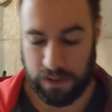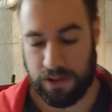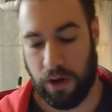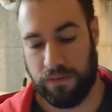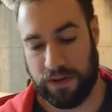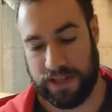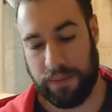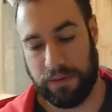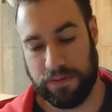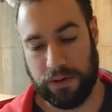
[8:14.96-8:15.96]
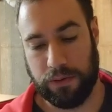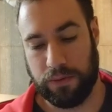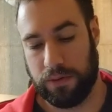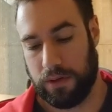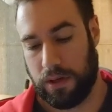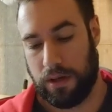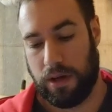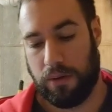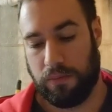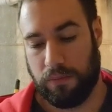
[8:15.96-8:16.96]
So, for example, if you
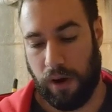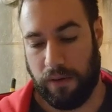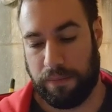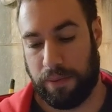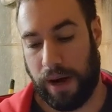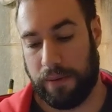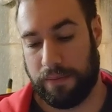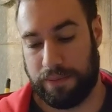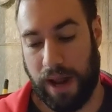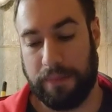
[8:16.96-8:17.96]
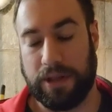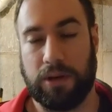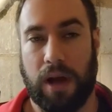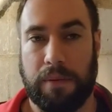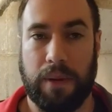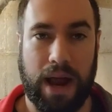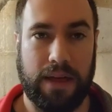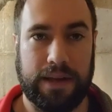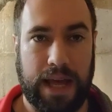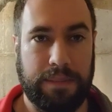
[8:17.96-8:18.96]
are predominantly doing upper
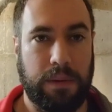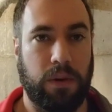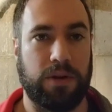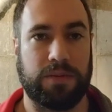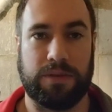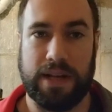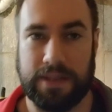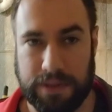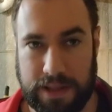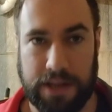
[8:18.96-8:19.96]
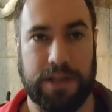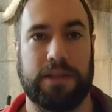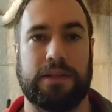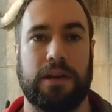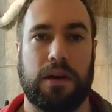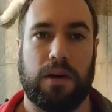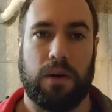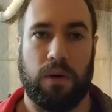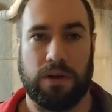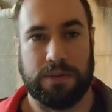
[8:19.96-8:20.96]
body that day, maybe you want to do some tricep extensions,
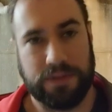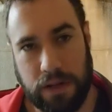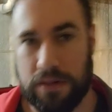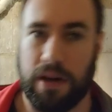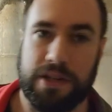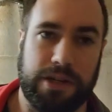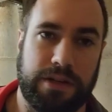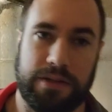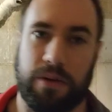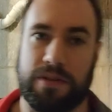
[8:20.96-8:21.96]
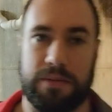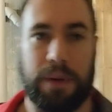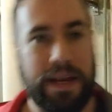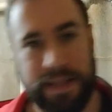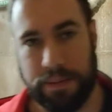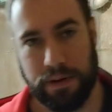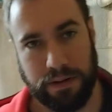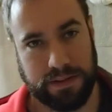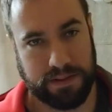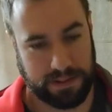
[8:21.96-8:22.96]
or some skull crushers, or some bicep
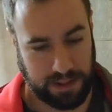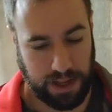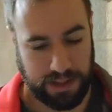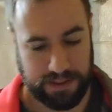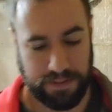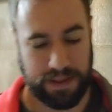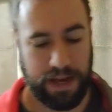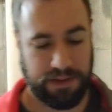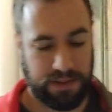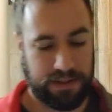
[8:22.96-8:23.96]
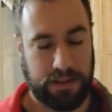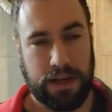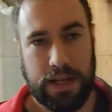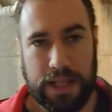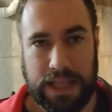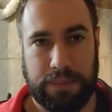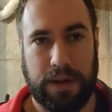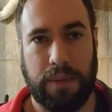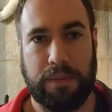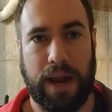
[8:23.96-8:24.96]
curls, stuff like that. Just doing a little
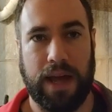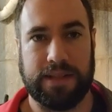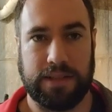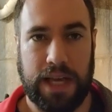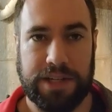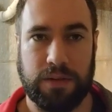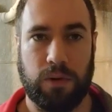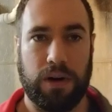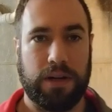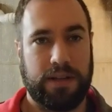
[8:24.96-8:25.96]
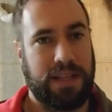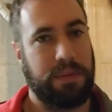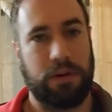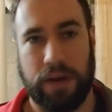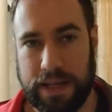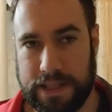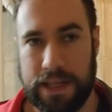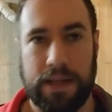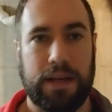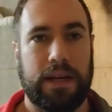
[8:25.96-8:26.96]
bit of upper body isolation work, doesn't have to be
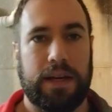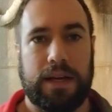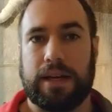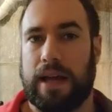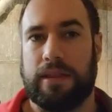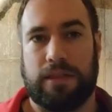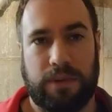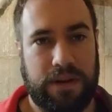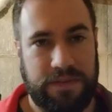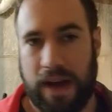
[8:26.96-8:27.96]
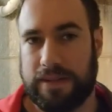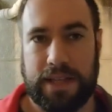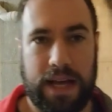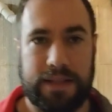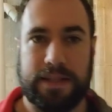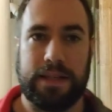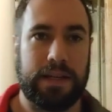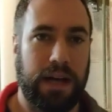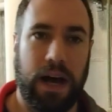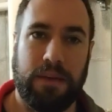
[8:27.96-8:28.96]
crazy. Again, 3 to 5 sets,
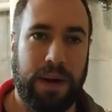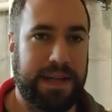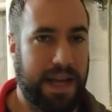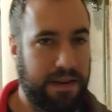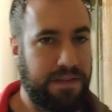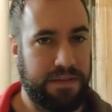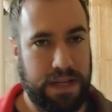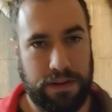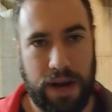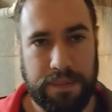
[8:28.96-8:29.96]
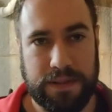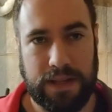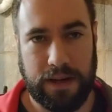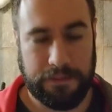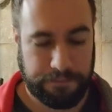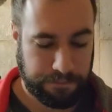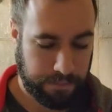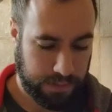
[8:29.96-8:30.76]
probably 10 to 15 reps there.